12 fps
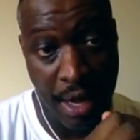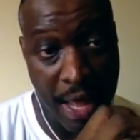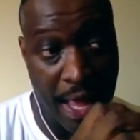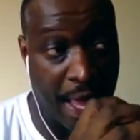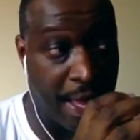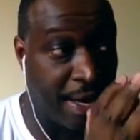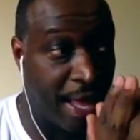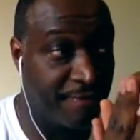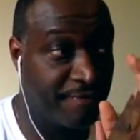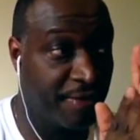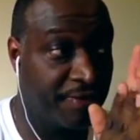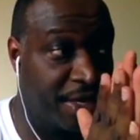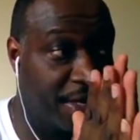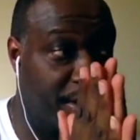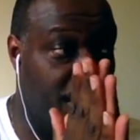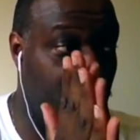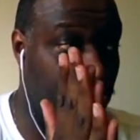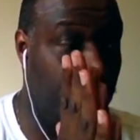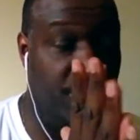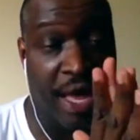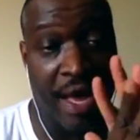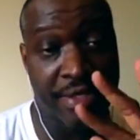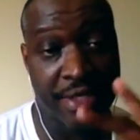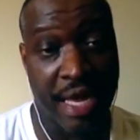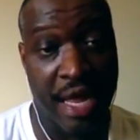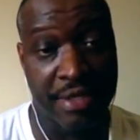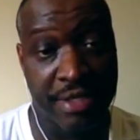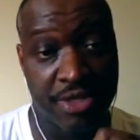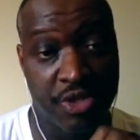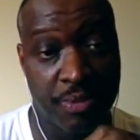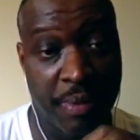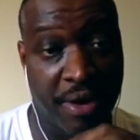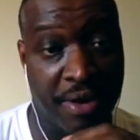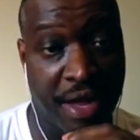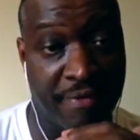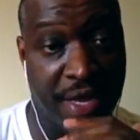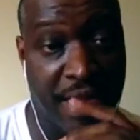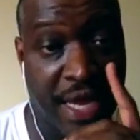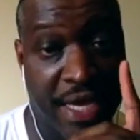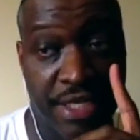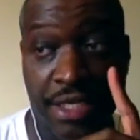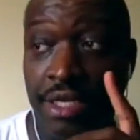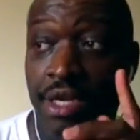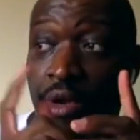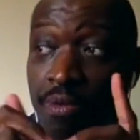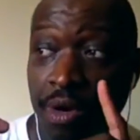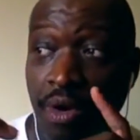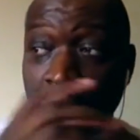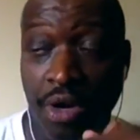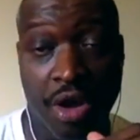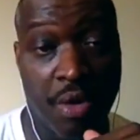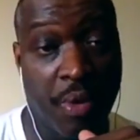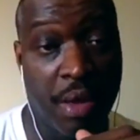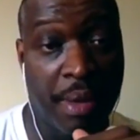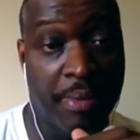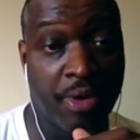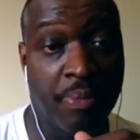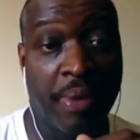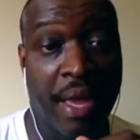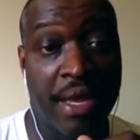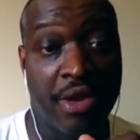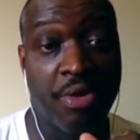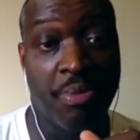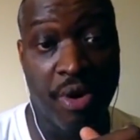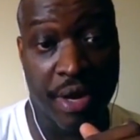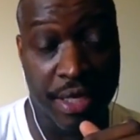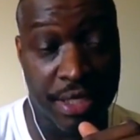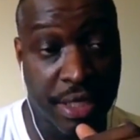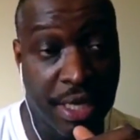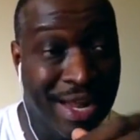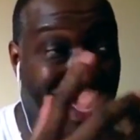And that $1,500 or $2,000 that you spend on that vacation will go a long way maybe to paying your mortgage.